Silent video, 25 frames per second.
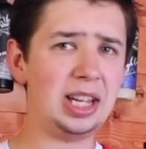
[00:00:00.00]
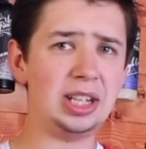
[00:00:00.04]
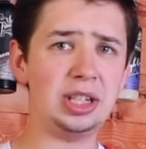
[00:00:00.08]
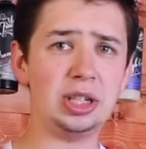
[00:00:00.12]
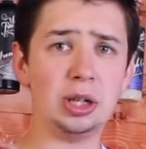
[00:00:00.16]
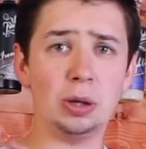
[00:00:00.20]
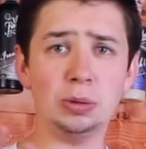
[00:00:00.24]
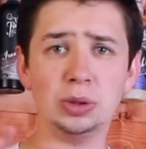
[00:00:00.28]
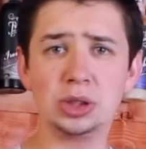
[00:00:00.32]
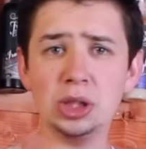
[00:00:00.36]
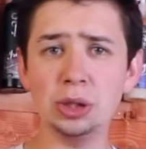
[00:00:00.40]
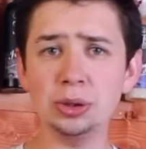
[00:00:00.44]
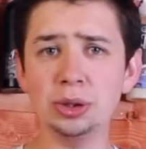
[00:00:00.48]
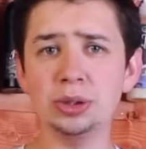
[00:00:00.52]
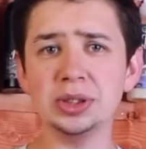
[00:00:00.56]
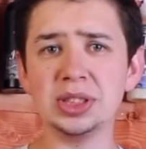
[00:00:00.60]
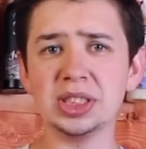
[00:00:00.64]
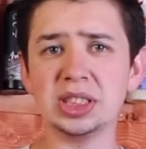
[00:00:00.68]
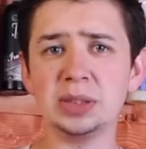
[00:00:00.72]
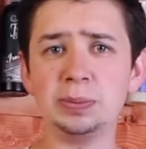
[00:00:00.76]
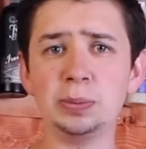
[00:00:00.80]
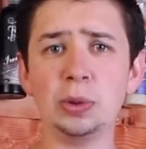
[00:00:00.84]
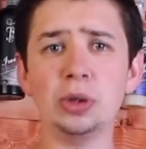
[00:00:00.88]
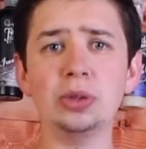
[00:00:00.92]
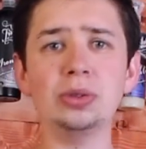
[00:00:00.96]
You know, don't use
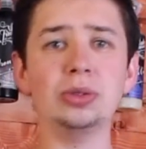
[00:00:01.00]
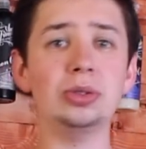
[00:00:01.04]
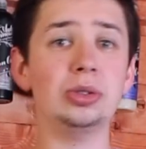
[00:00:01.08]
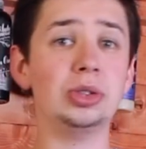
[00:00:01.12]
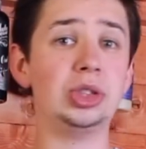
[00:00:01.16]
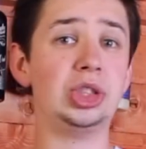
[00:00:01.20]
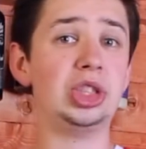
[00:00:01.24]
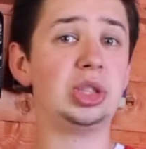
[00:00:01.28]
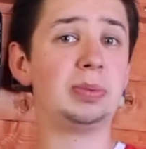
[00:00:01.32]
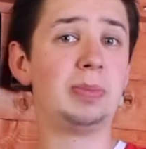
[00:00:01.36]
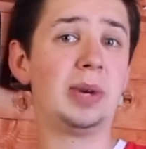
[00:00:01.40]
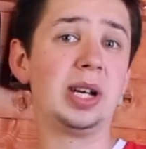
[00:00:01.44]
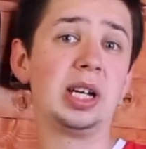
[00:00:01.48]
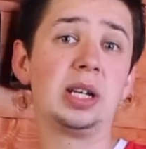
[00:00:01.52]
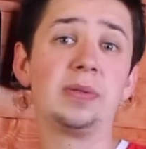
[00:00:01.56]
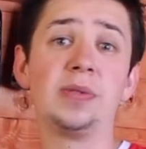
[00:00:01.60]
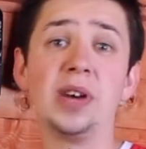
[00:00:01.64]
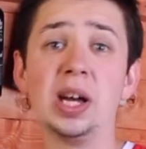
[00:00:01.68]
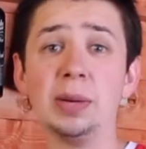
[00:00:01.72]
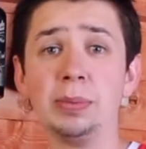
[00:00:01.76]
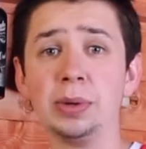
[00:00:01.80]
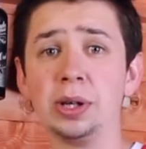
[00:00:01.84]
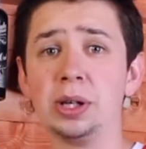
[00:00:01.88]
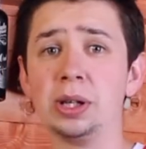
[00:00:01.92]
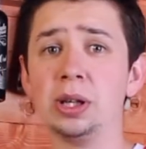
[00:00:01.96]
a sponge, use
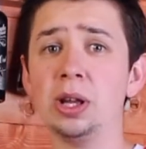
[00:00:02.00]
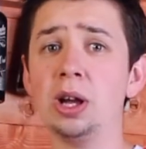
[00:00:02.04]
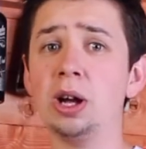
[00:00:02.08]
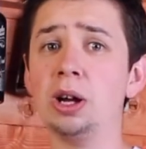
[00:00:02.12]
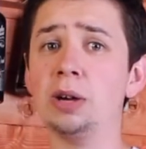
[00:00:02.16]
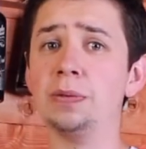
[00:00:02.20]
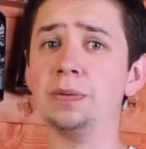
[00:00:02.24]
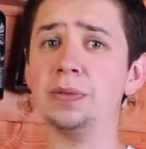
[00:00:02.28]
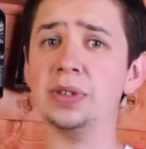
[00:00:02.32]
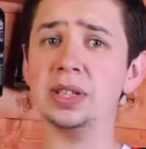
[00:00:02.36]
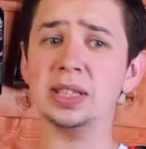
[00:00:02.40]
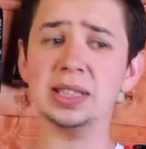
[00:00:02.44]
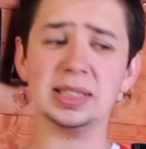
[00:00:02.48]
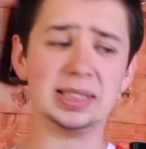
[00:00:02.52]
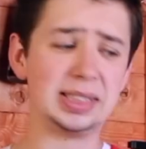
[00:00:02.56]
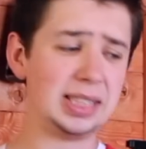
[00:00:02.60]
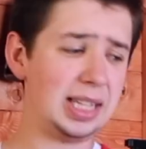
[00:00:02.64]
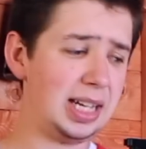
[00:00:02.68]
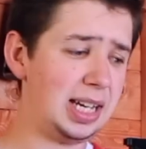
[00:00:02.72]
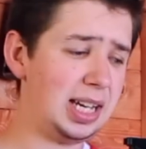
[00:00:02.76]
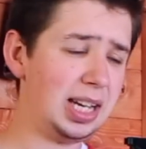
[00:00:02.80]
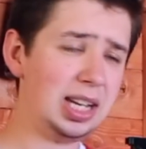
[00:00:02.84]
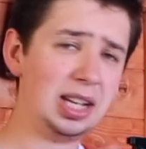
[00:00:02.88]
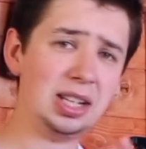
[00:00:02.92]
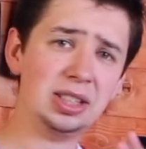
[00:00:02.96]
microfiber cloth, and
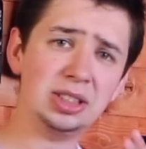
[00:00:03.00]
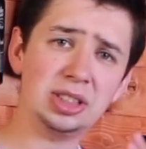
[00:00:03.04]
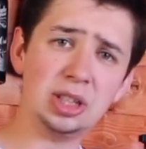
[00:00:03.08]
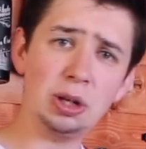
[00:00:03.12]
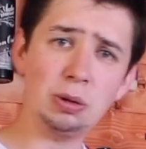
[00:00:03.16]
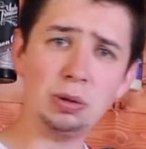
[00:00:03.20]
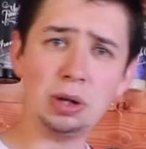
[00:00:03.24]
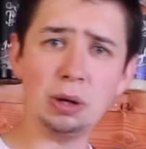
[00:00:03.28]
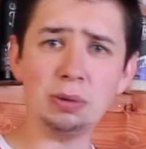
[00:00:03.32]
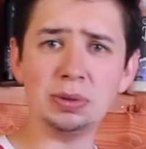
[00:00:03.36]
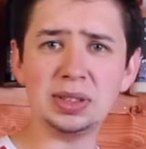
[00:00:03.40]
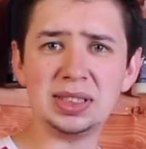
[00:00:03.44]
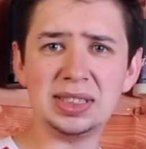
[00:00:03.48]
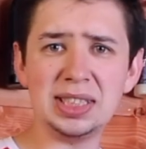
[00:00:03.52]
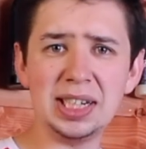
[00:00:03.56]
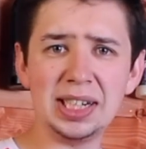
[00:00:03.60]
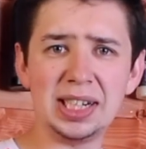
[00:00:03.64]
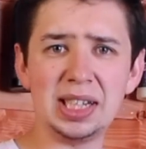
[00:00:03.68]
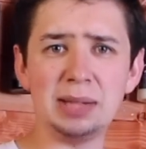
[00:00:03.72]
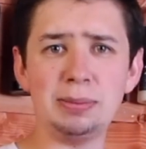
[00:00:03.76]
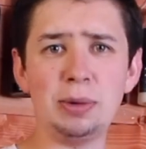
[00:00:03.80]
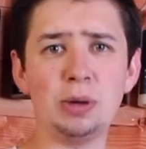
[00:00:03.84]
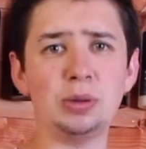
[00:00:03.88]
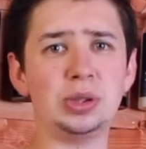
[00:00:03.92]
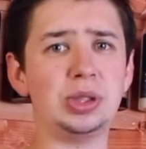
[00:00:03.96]
don't go in
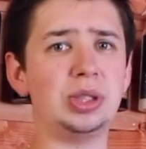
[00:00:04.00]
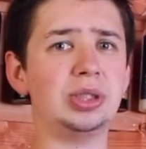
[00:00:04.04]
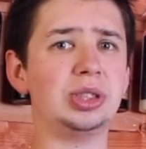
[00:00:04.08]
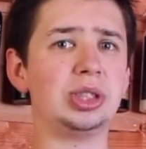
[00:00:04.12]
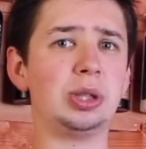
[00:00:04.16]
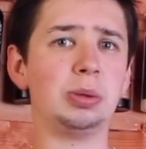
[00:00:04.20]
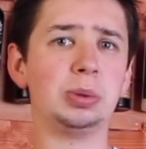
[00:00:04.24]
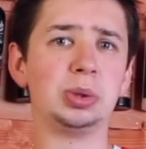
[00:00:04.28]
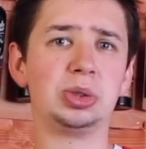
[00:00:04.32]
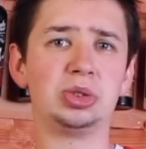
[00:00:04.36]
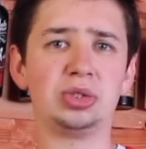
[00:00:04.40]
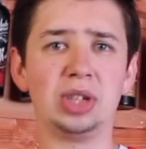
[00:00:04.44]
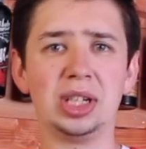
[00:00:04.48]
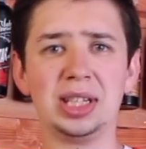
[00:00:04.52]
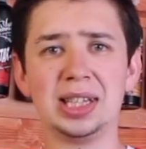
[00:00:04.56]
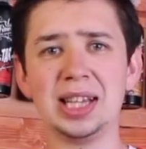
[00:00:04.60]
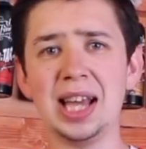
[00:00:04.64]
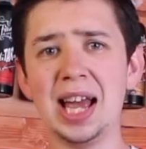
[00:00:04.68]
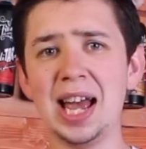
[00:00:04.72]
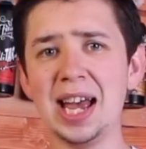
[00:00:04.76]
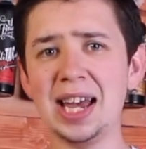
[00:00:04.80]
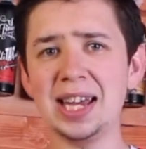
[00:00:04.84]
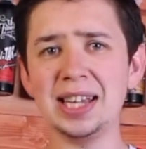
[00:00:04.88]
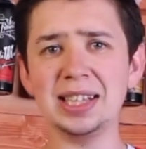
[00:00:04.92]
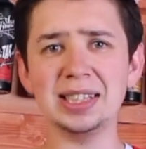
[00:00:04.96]
circular motions, go in straight
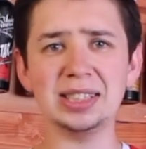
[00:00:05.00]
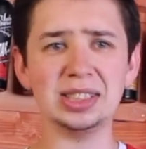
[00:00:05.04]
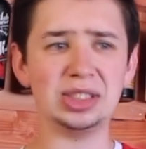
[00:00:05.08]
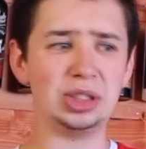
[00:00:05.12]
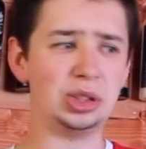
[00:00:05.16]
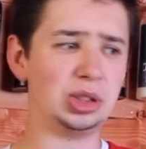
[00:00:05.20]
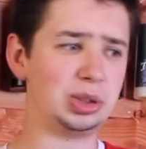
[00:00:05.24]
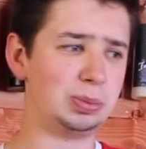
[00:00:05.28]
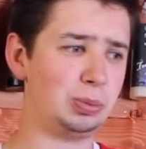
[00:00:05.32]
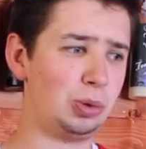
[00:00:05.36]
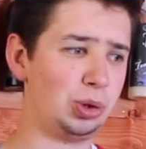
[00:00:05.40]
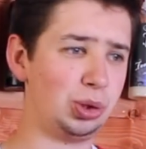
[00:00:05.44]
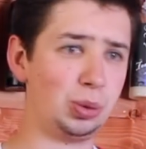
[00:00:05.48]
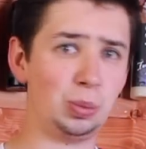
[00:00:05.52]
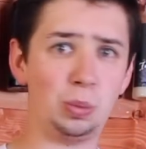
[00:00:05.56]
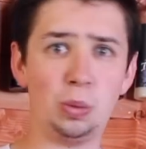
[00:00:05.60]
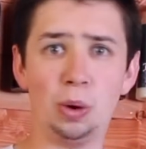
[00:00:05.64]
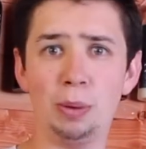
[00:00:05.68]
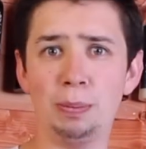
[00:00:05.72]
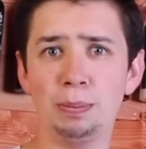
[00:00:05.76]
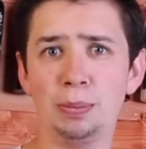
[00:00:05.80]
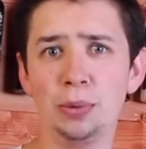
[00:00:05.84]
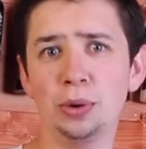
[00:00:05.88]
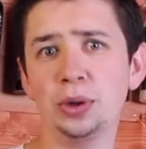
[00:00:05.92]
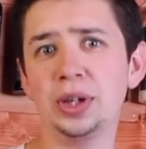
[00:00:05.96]
lines, use more than
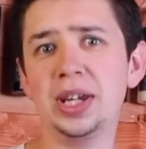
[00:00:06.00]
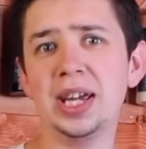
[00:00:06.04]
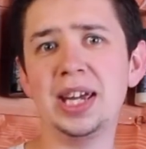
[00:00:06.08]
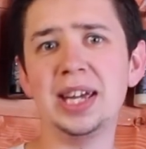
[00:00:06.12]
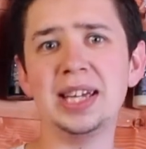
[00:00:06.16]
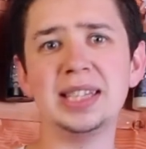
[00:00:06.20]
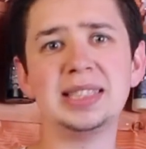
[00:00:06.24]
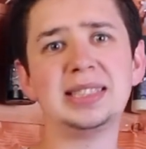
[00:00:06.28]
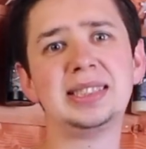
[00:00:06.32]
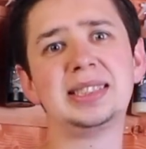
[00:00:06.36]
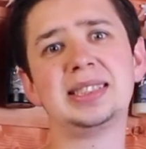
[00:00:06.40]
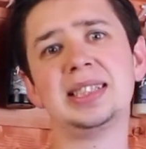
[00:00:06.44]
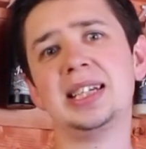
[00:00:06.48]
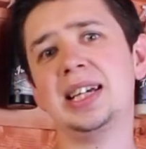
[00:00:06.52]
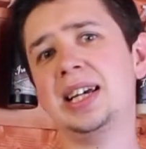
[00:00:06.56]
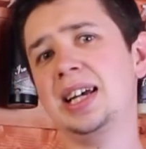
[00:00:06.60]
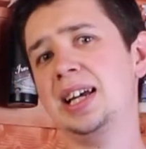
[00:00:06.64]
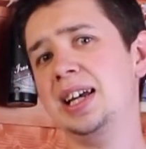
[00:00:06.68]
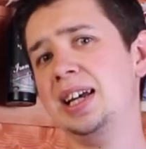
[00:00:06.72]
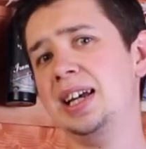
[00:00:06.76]
one bucket,